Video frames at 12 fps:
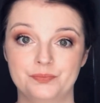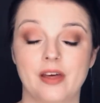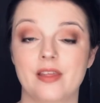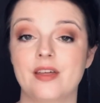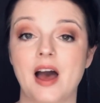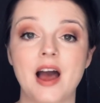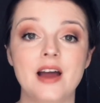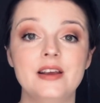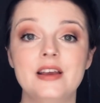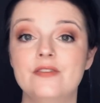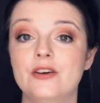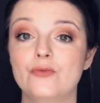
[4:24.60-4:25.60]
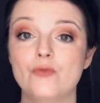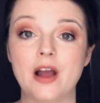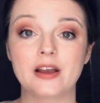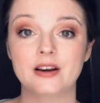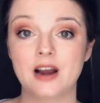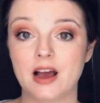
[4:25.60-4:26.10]
Thad even
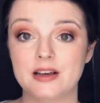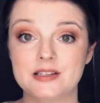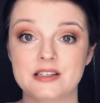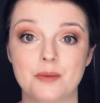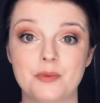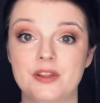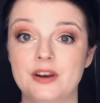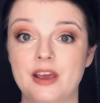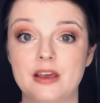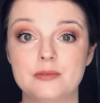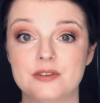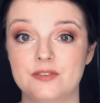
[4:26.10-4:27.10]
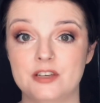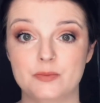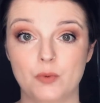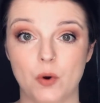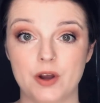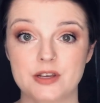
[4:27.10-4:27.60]
recognized some of the names of these
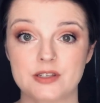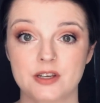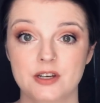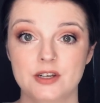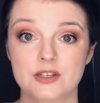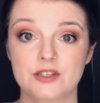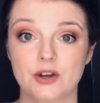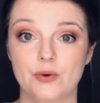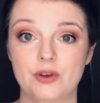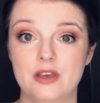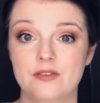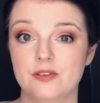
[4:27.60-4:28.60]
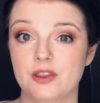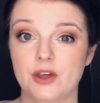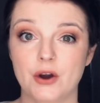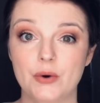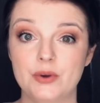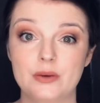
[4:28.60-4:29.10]
boys, so even
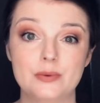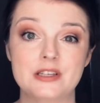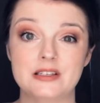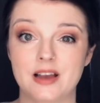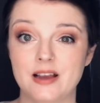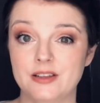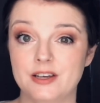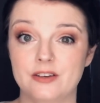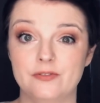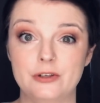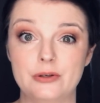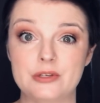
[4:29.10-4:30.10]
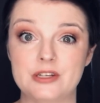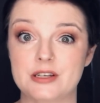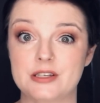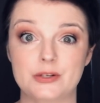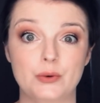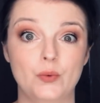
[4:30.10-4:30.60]
though he was slightly confused
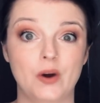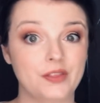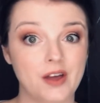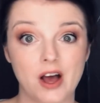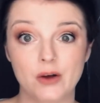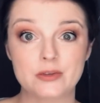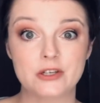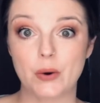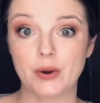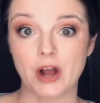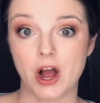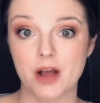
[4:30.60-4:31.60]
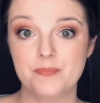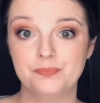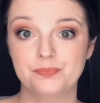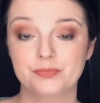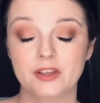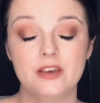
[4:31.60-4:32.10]
as to what the hell was going on,
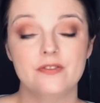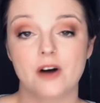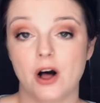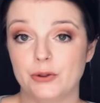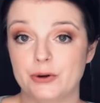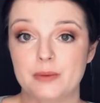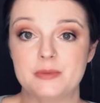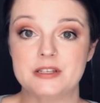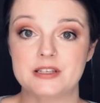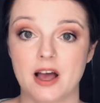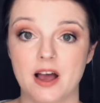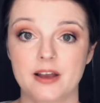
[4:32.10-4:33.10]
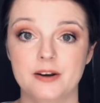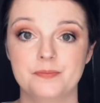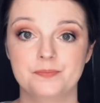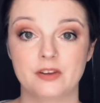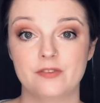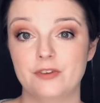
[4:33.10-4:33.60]
he followed him inside,
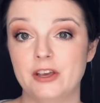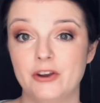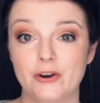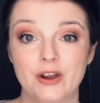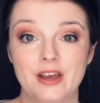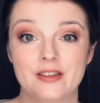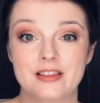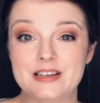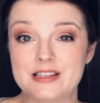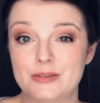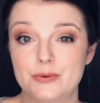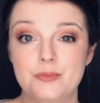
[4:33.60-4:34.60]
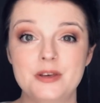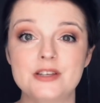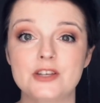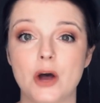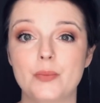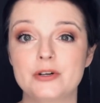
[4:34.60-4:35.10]
figuring this would be his
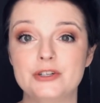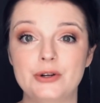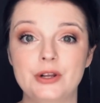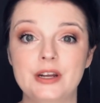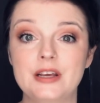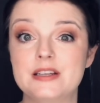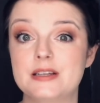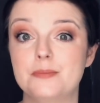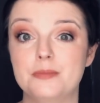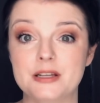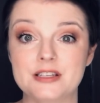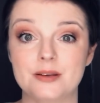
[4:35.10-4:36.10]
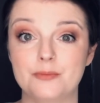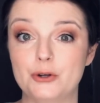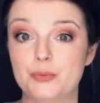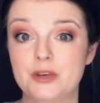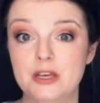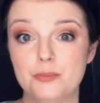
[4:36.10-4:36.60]
opportunity to meet some new
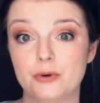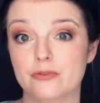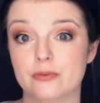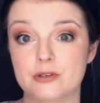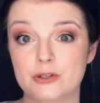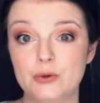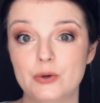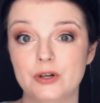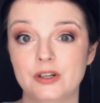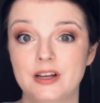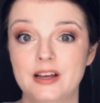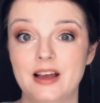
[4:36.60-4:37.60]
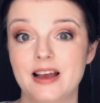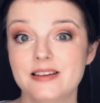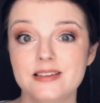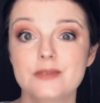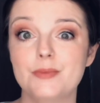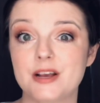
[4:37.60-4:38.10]
people from school
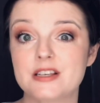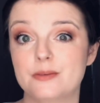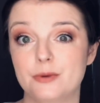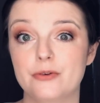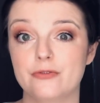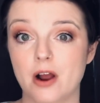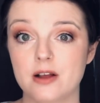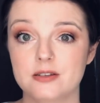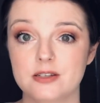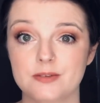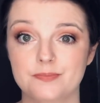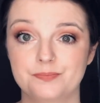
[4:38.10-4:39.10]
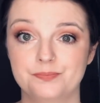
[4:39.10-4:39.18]
and to make some new friends.